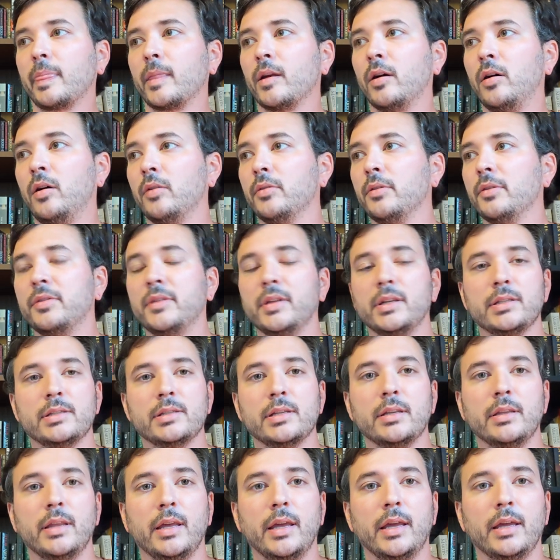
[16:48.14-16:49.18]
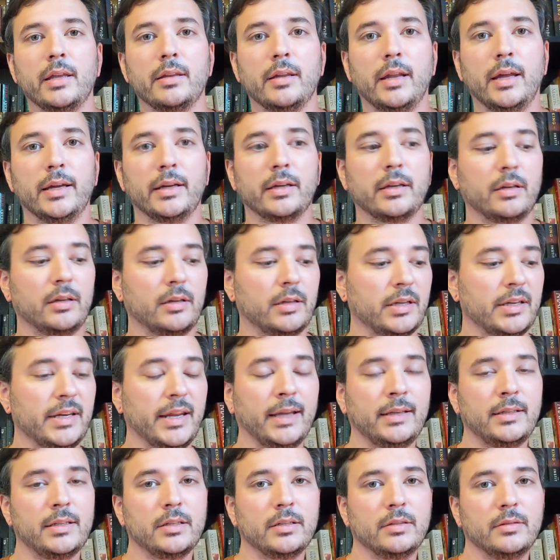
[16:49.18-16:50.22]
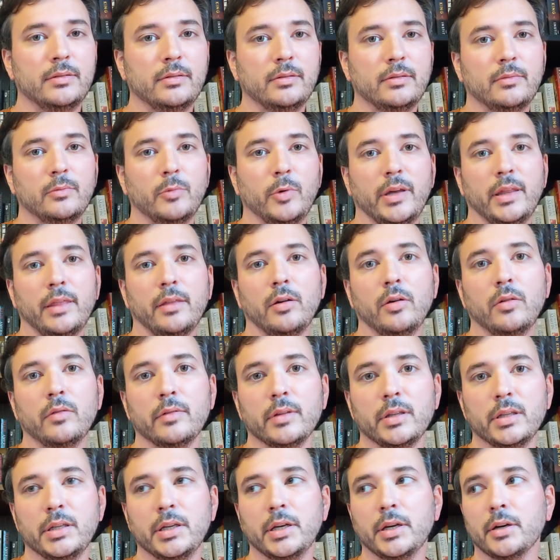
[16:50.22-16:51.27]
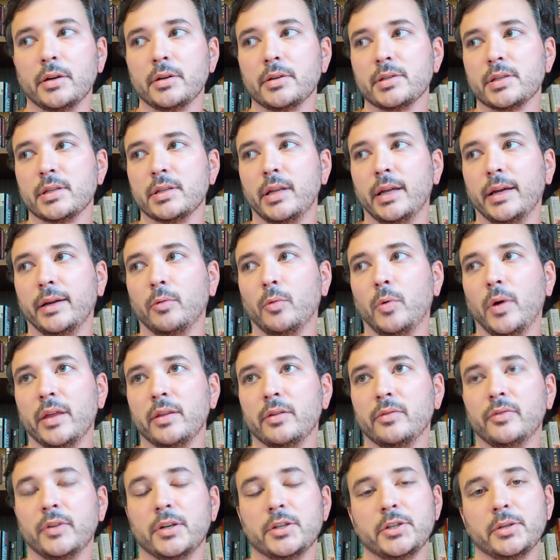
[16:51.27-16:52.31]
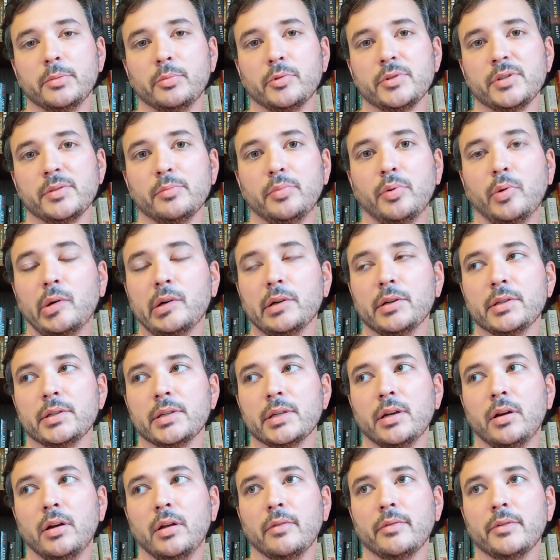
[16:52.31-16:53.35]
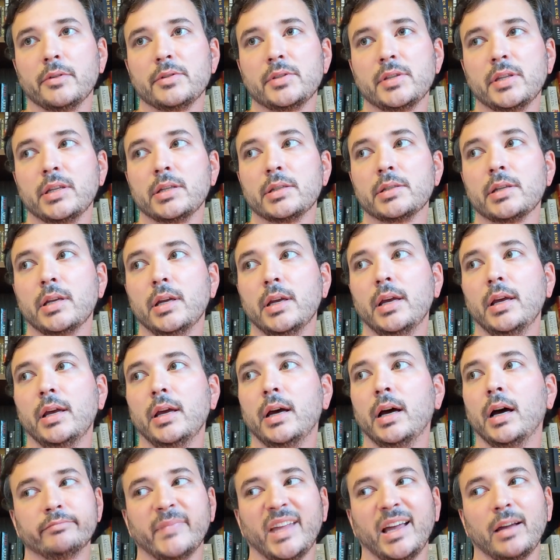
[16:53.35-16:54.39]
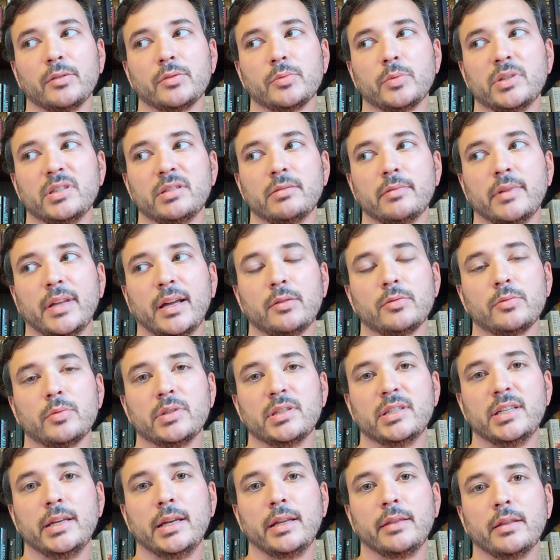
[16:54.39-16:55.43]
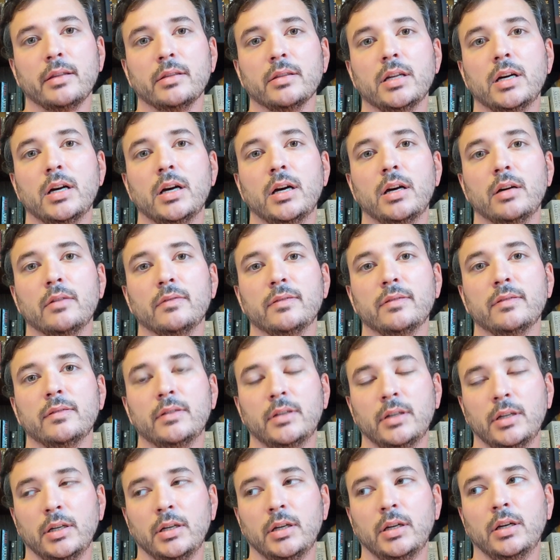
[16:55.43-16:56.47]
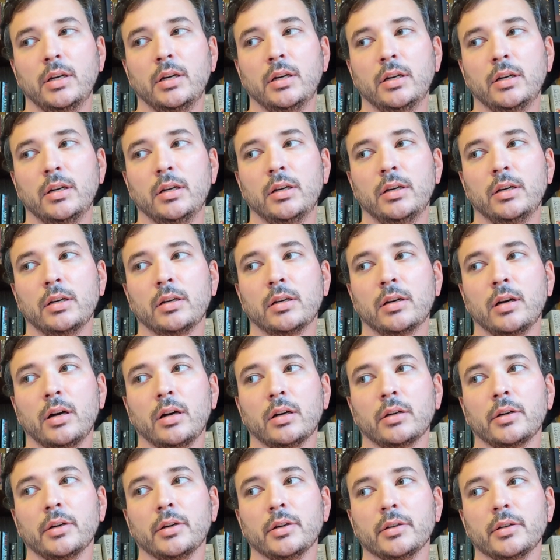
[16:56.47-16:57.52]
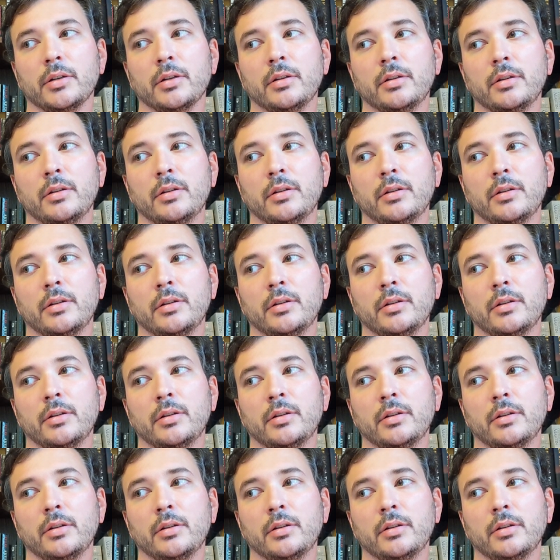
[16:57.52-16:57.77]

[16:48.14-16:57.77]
all the things that they had, like, connected with over the years and, like, why their friendship was important and all of those things. That was what did it. The love conquered